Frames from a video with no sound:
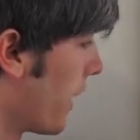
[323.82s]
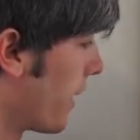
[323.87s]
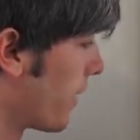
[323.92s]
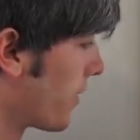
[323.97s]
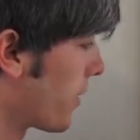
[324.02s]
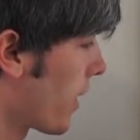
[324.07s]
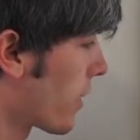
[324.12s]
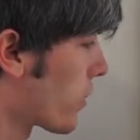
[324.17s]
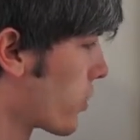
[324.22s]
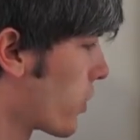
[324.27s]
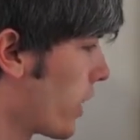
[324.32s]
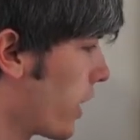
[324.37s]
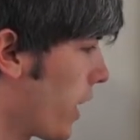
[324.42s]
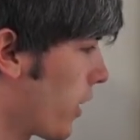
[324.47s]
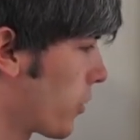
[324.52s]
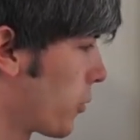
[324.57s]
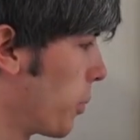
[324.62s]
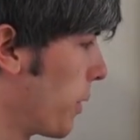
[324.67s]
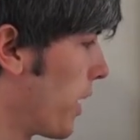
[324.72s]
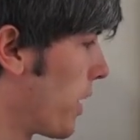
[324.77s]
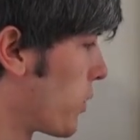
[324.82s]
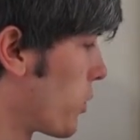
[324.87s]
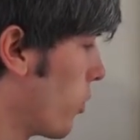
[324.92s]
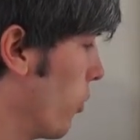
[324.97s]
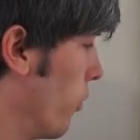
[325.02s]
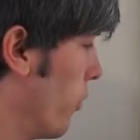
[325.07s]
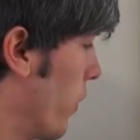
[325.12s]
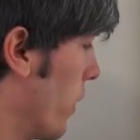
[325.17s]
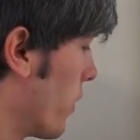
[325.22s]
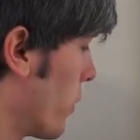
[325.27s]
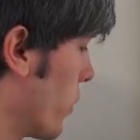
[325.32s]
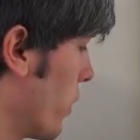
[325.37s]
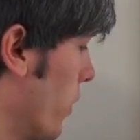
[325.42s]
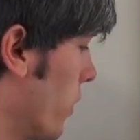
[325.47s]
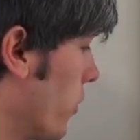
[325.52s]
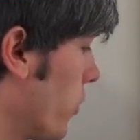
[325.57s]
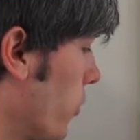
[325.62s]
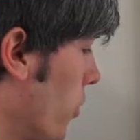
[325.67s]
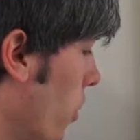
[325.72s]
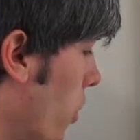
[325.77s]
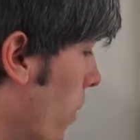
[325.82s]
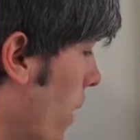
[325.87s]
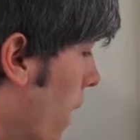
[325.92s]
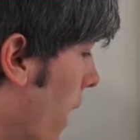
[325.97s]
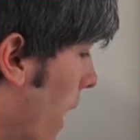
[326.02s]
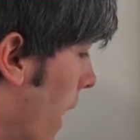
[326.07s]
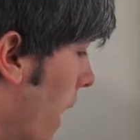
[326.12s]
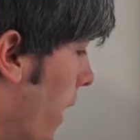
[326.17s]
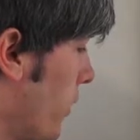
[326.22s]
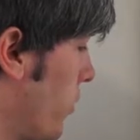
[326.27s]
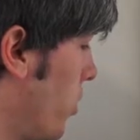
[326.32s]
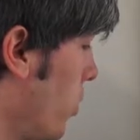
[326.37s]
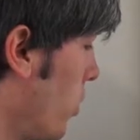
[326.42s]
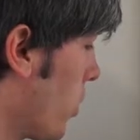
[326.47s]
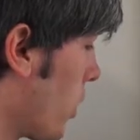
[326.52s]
and it's actually an exponential function. So as you